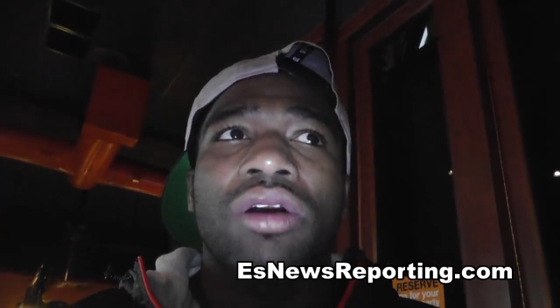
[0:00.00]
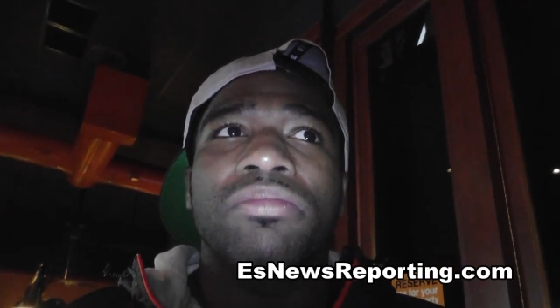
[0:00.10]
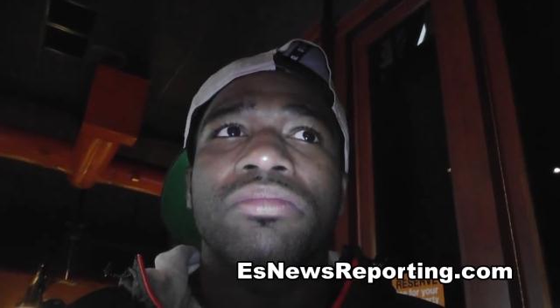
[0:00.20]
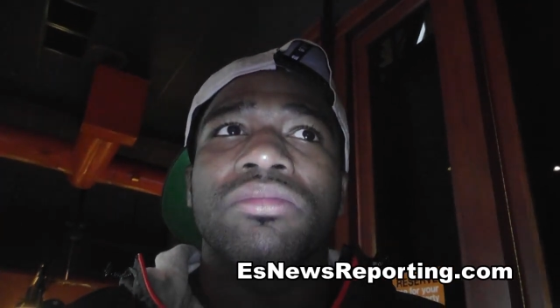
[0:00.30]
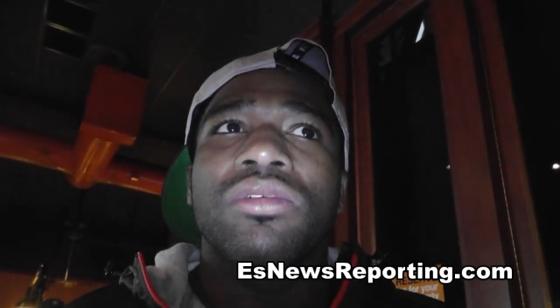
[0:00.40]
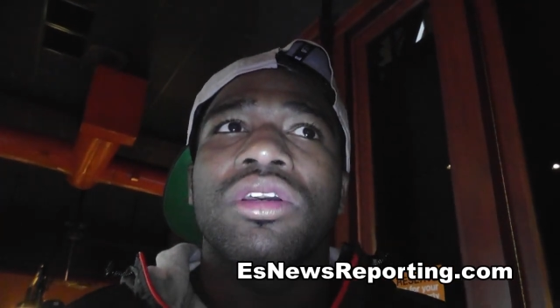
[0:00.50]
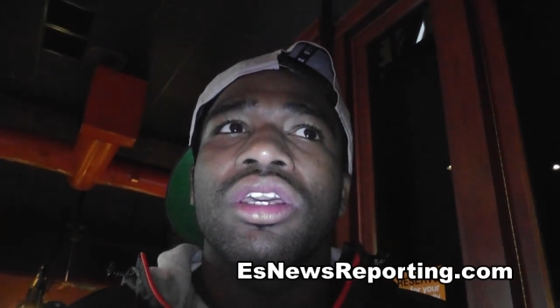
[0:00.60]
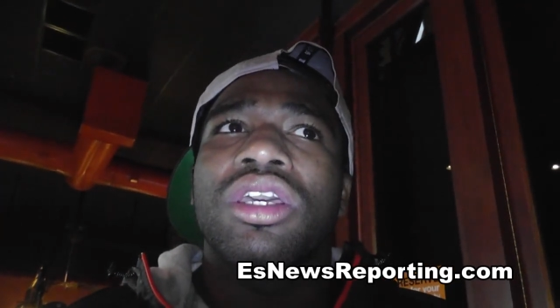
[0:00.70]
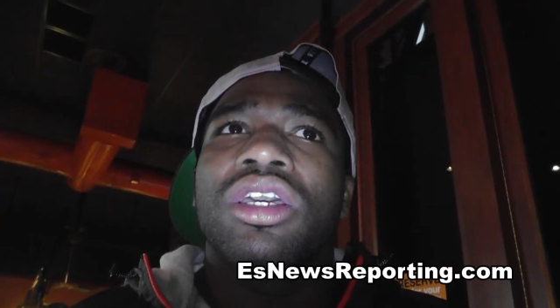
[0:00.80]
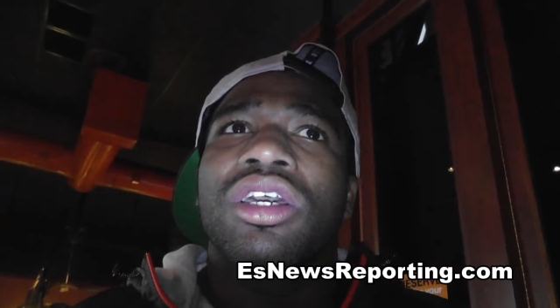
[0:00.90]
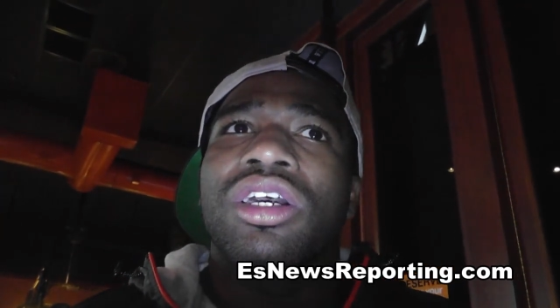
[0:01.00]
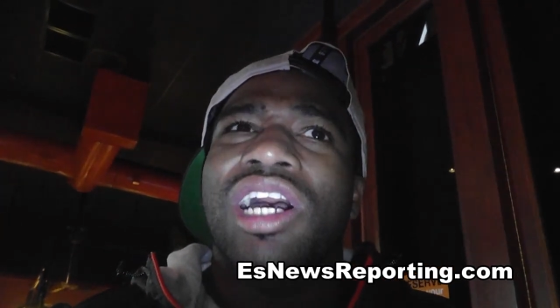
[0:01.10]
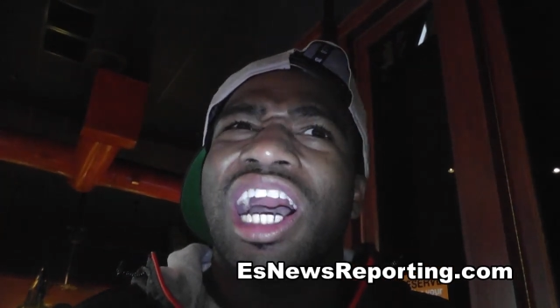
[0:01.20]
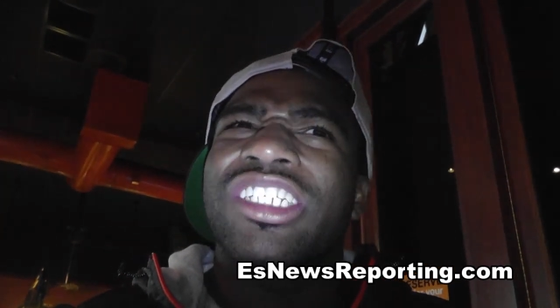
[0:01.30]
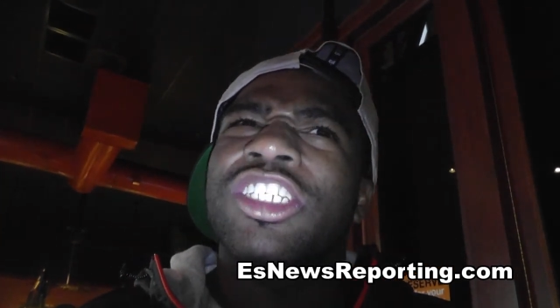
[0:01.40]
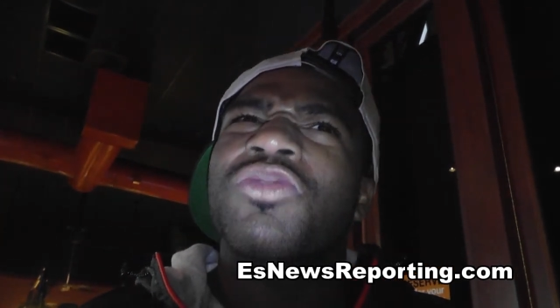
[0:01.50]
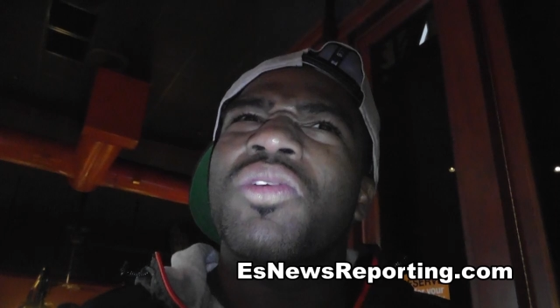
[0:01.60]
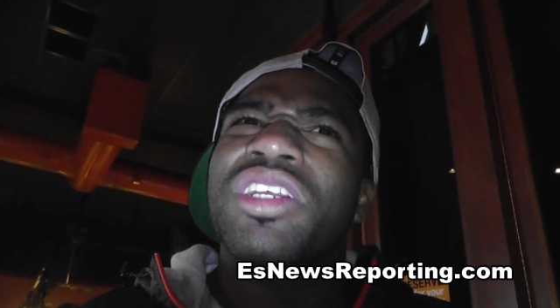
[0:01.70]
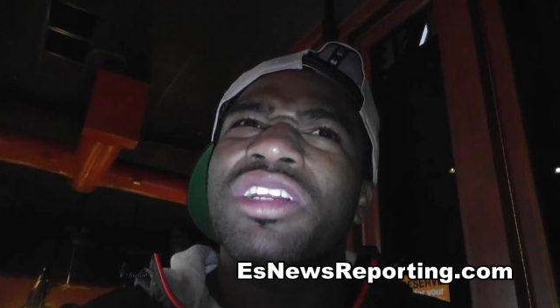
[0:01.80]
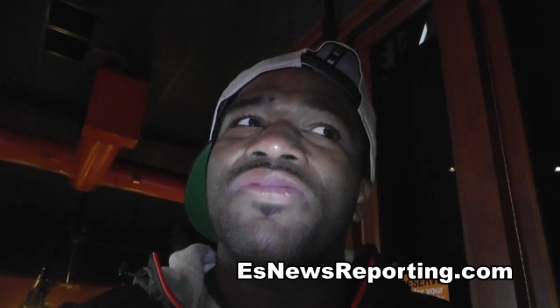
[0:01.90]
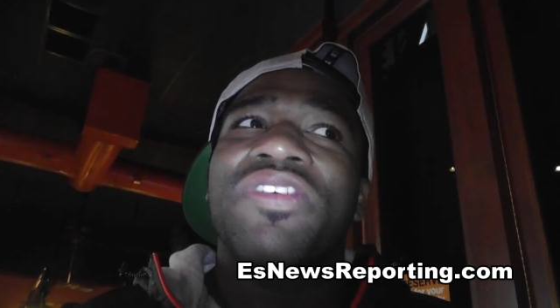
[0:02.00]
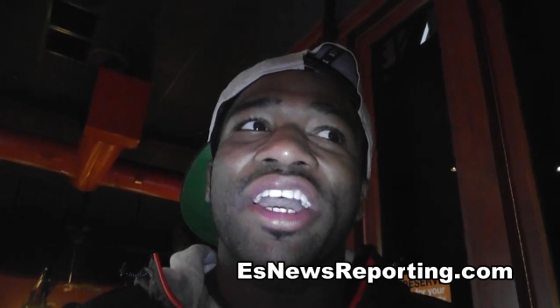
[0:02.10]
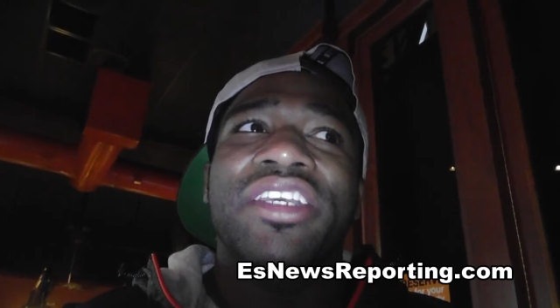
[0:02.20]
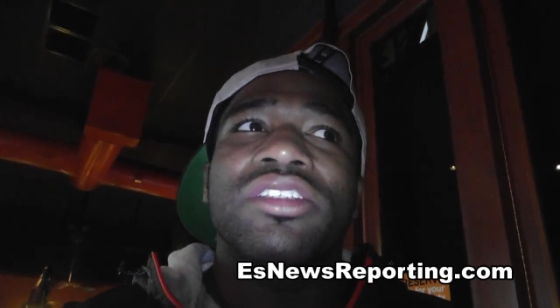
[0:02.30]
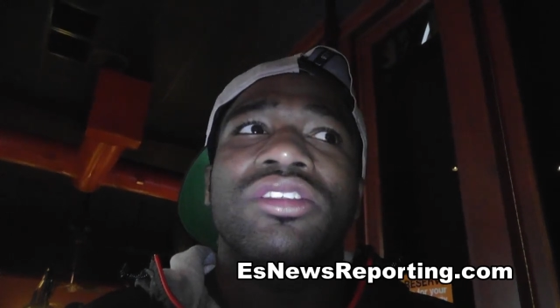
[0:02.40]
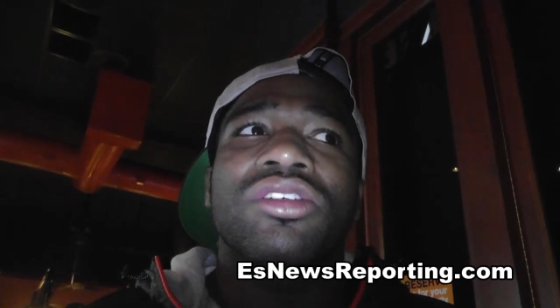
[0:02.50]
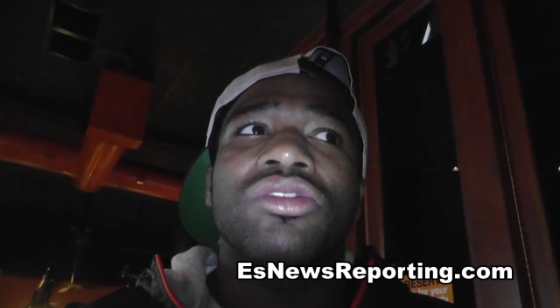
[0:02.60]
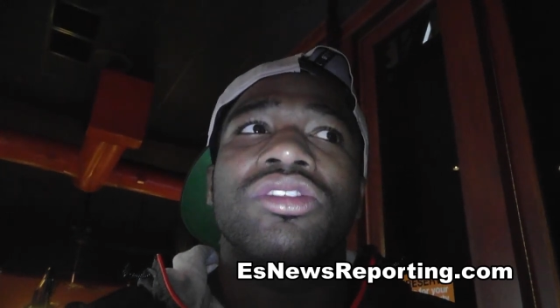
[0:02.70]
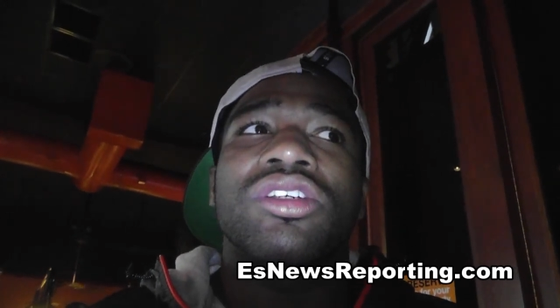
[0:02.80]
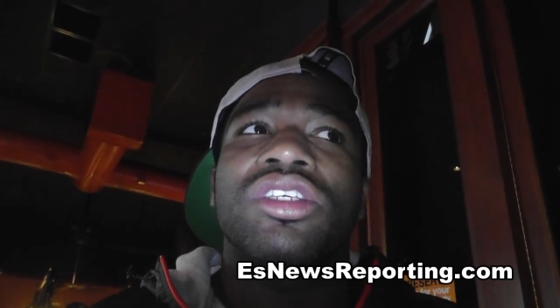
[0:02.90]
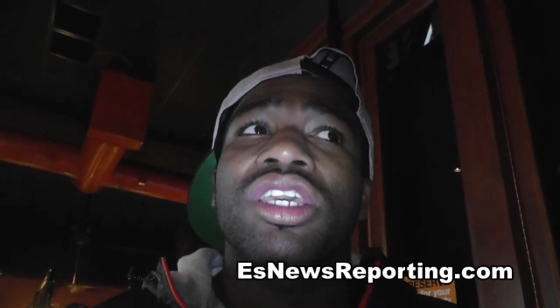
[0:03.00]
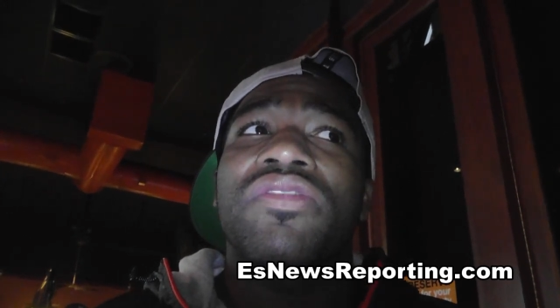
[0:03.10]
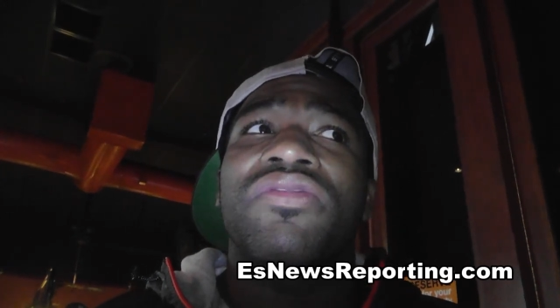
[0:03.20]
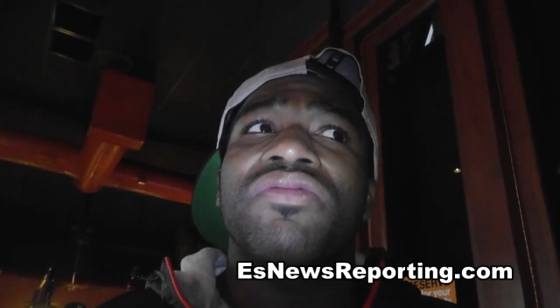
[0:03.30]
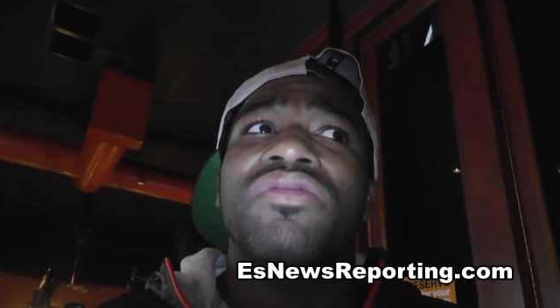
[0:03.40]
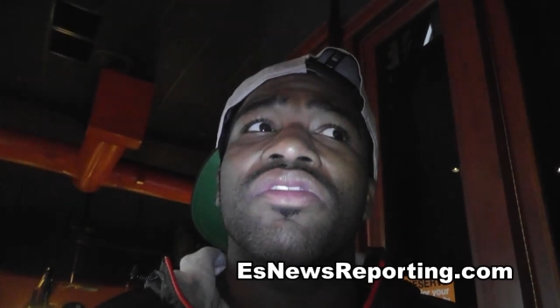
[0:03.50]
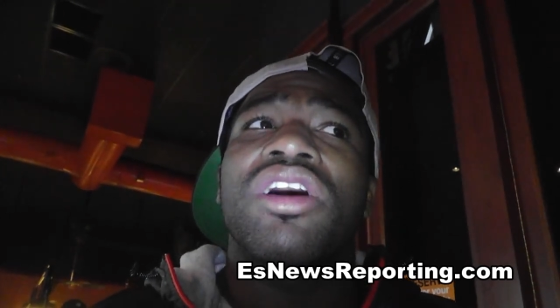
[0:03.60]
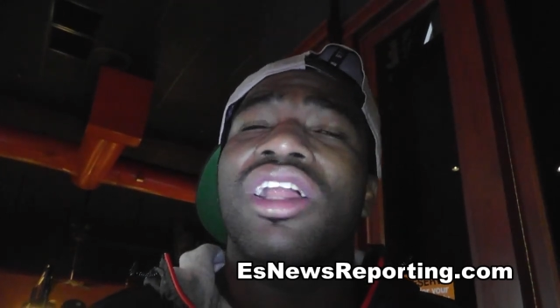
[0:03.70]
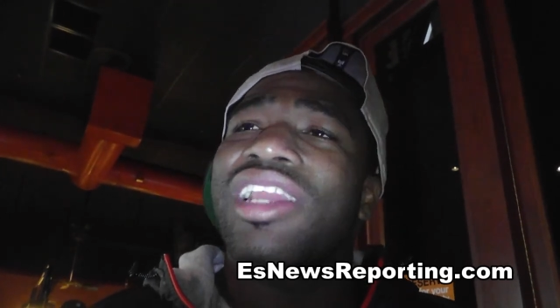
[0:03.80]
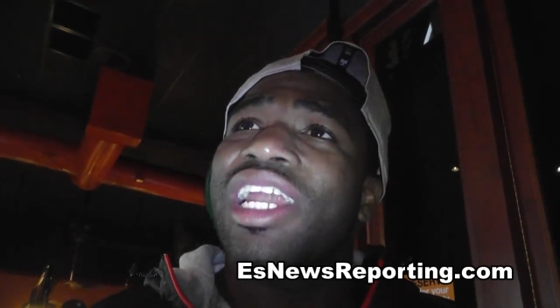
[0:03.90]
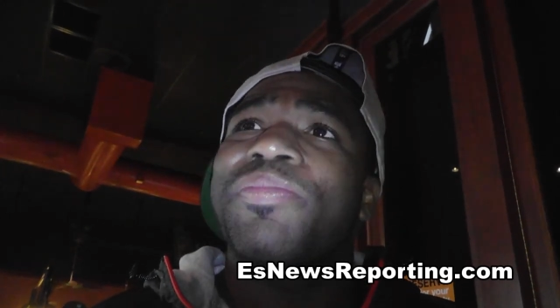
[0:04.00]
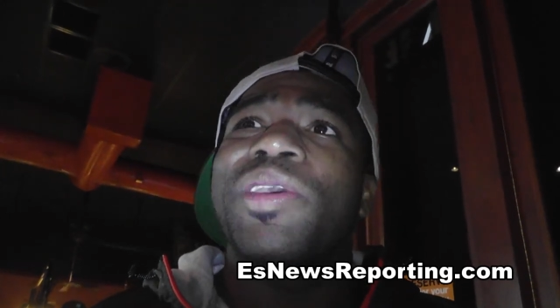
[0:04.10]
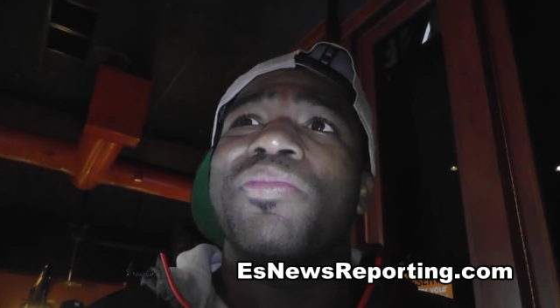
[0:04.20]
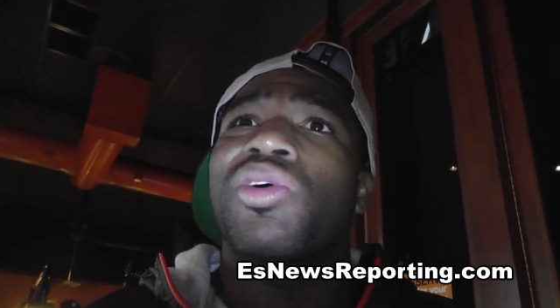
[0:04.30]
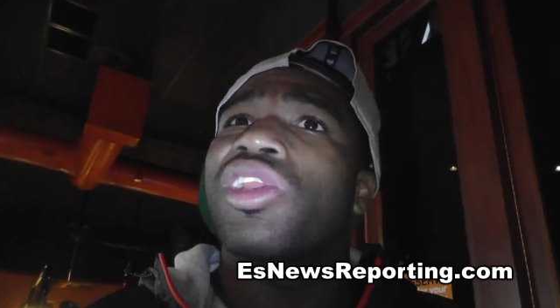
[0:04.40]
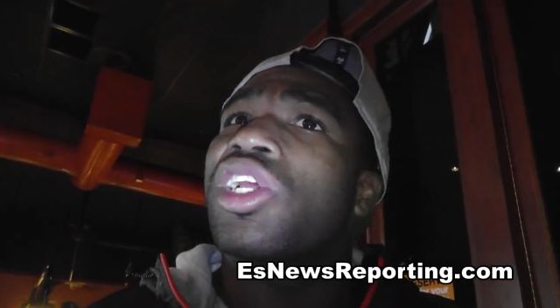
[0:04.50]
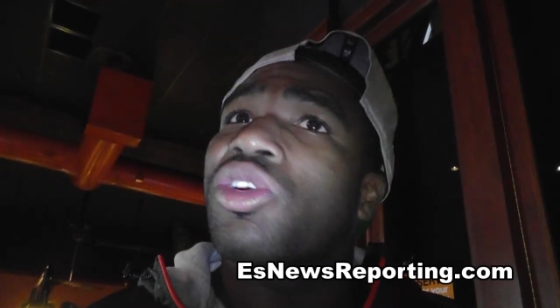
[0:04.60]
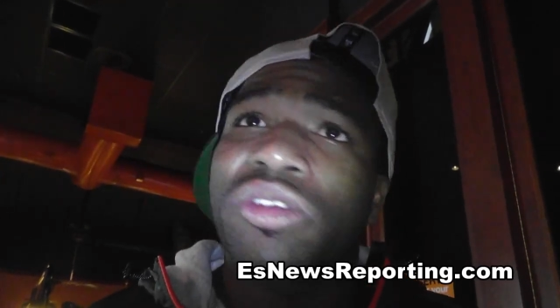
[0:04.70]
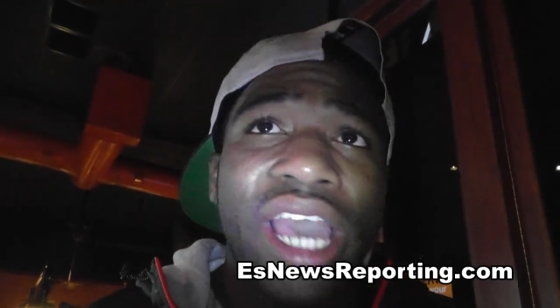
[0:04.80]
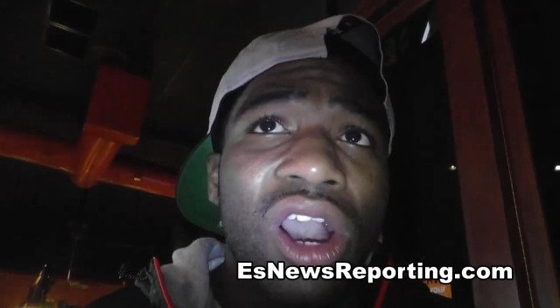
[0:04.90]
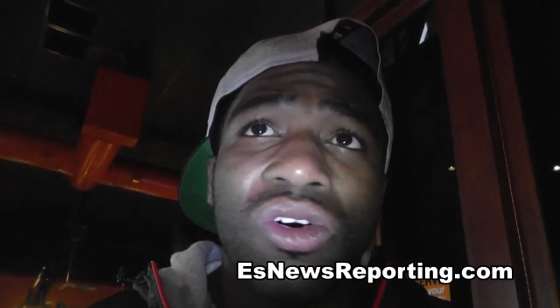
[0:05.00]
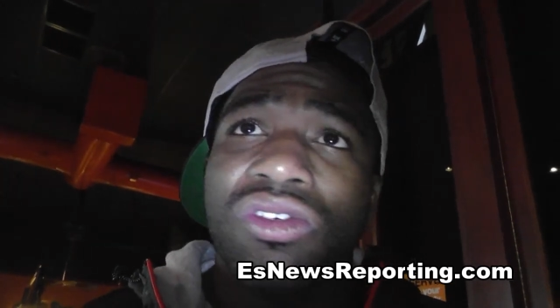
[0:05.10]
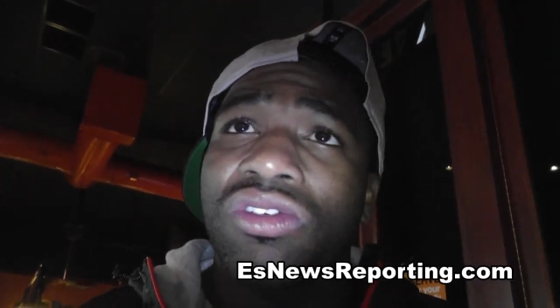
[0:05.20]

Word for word: Um, I just wanted to fight to, to give a lot of people a little doubt.